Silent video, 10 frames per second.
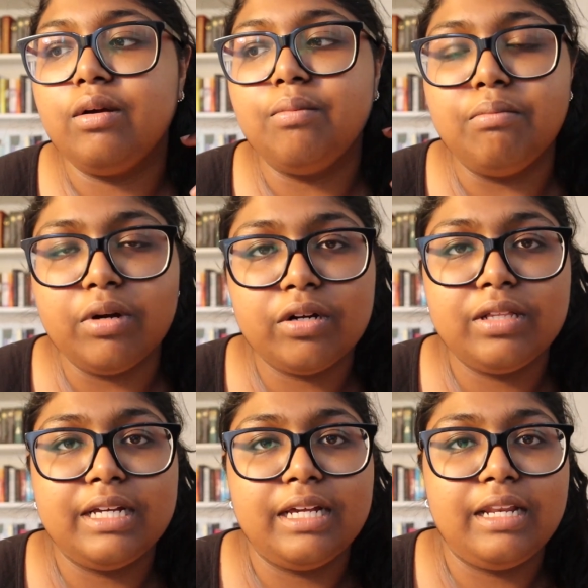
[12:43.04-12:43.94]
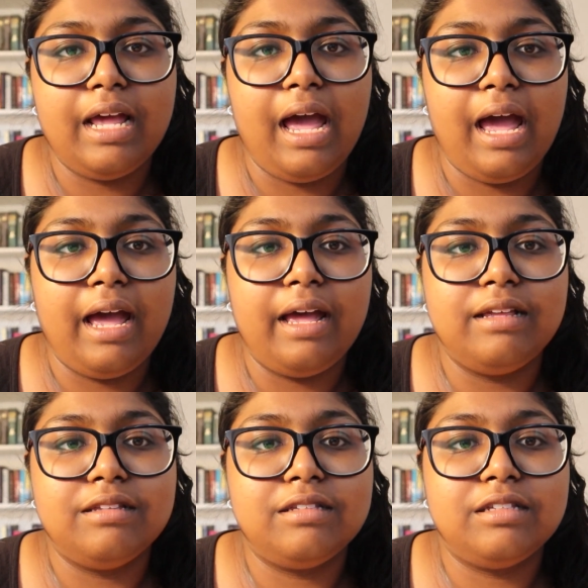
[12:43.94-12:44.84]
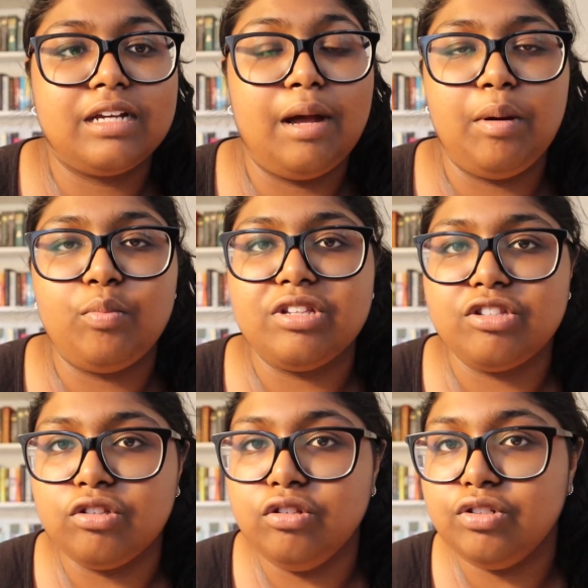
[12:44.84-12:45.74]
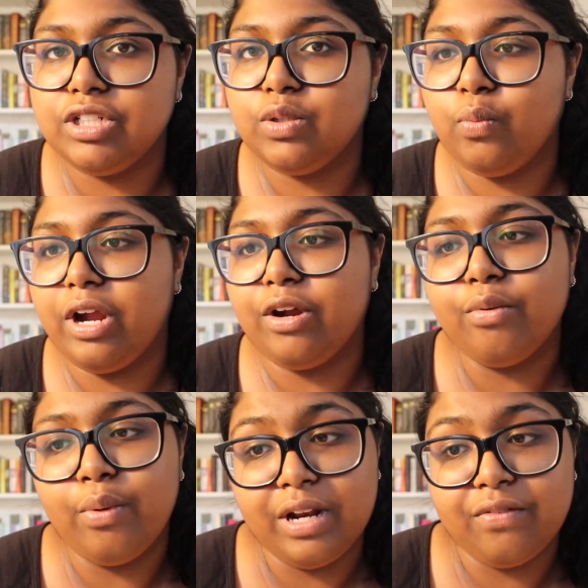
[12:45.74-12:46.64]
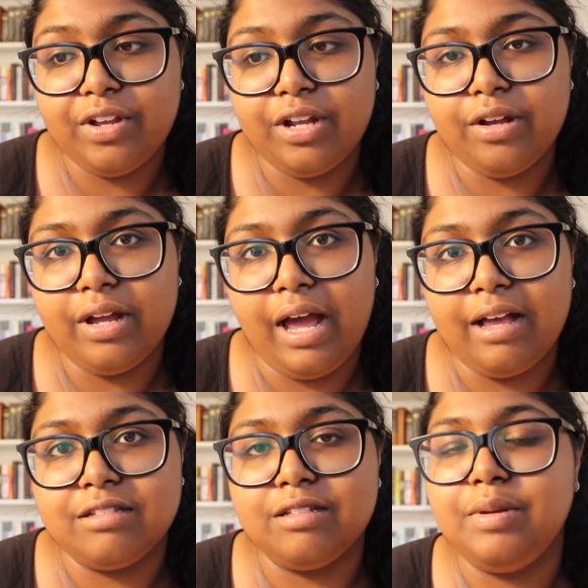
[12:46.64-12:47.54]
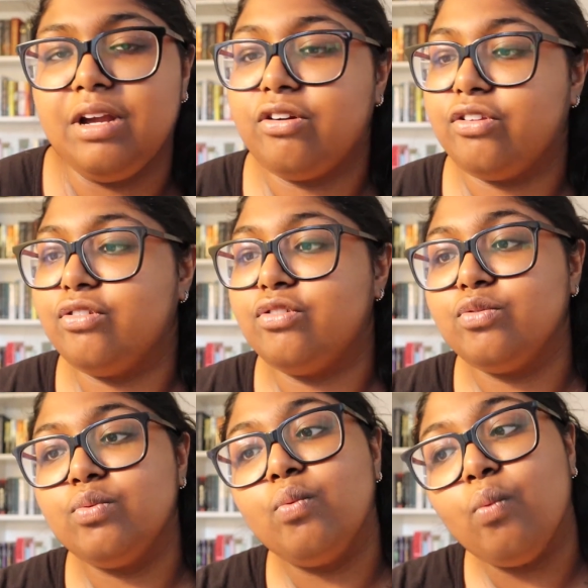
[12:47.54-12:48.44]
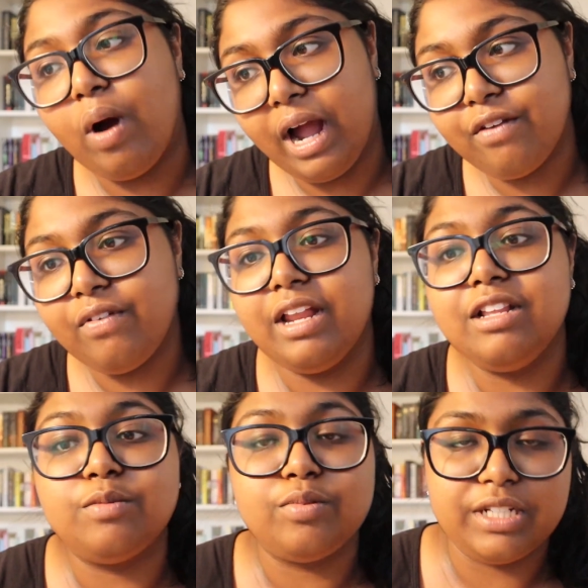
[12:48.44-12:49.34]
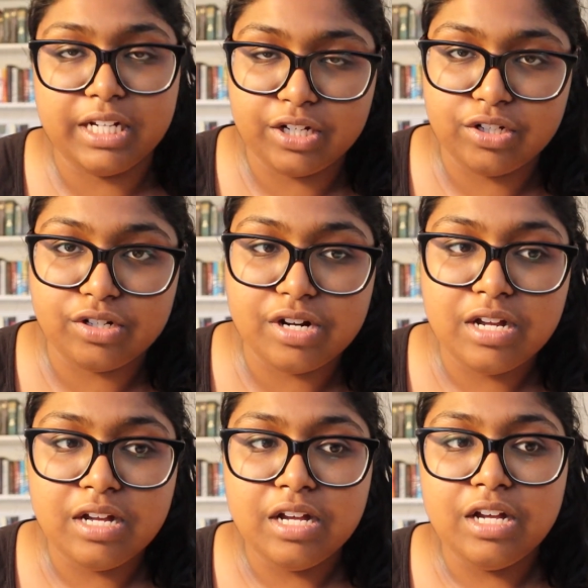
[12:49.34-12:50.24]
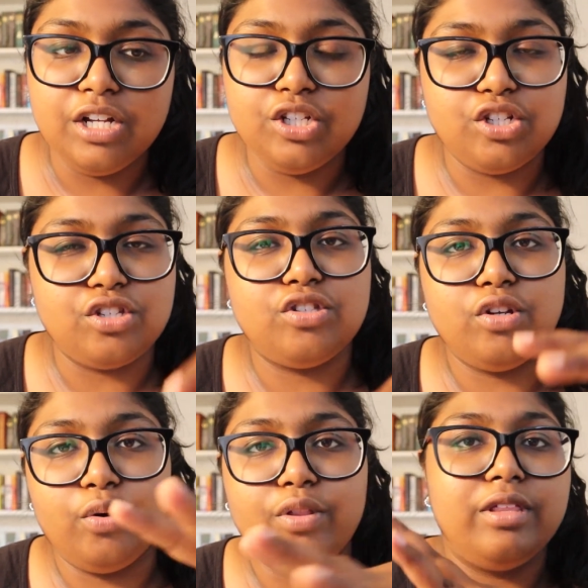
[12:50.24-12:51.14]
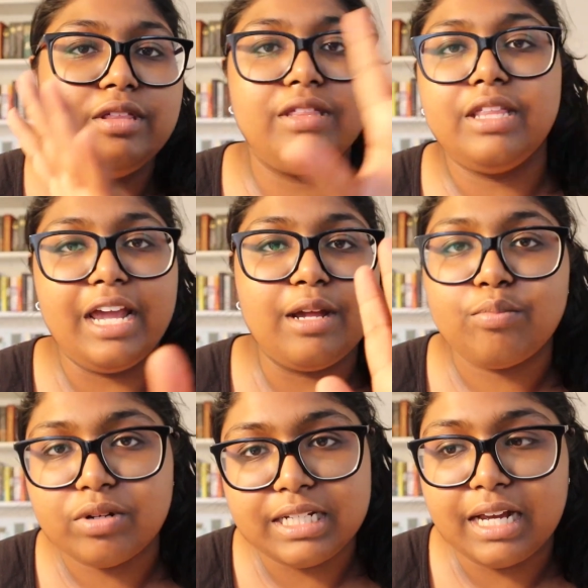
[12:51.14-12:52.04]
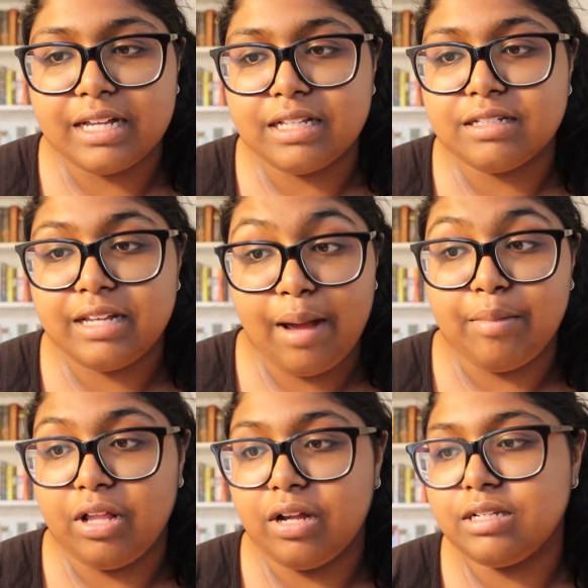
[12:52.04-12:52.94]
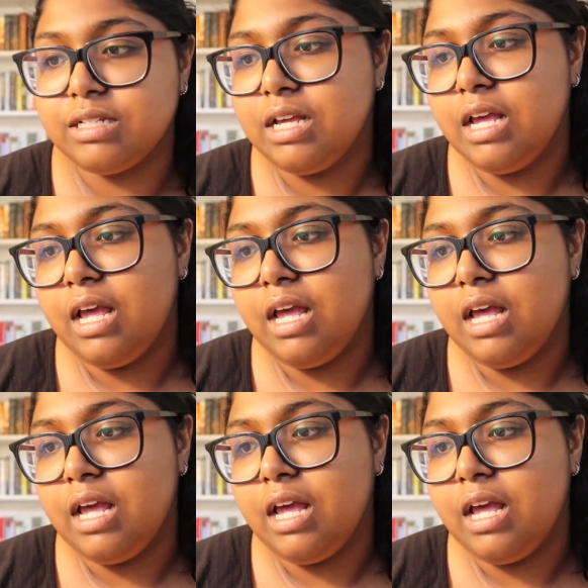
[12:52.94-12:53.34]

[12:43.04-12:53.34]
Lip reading: Merlin has come up with a solution where Guinevere has to be Arthur's wife and his protector, just so they can protect Camelot.